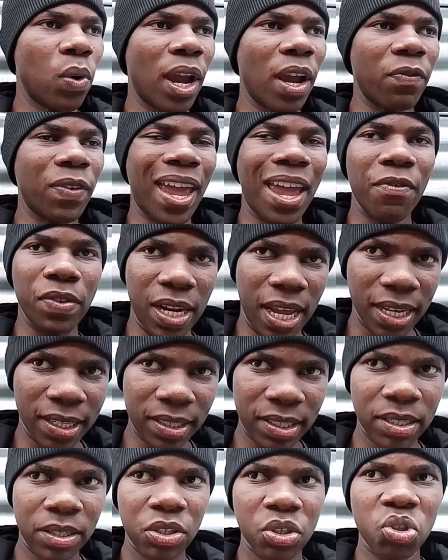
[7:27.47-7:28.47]
we have
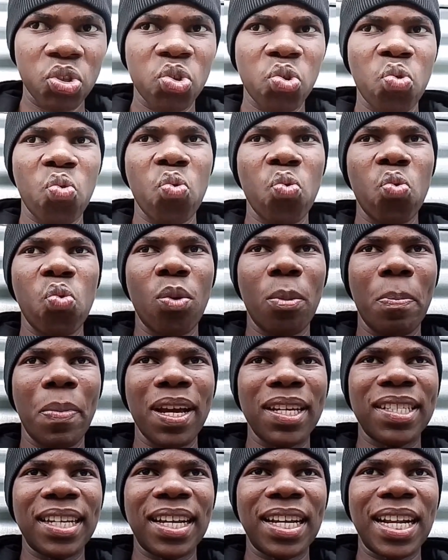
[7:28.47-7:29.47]
evidence to
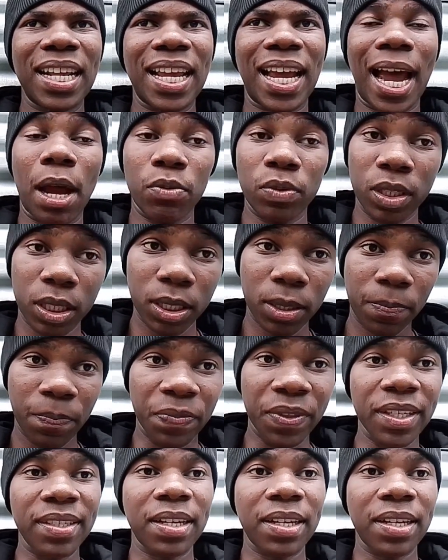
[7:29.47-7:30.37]
basically counter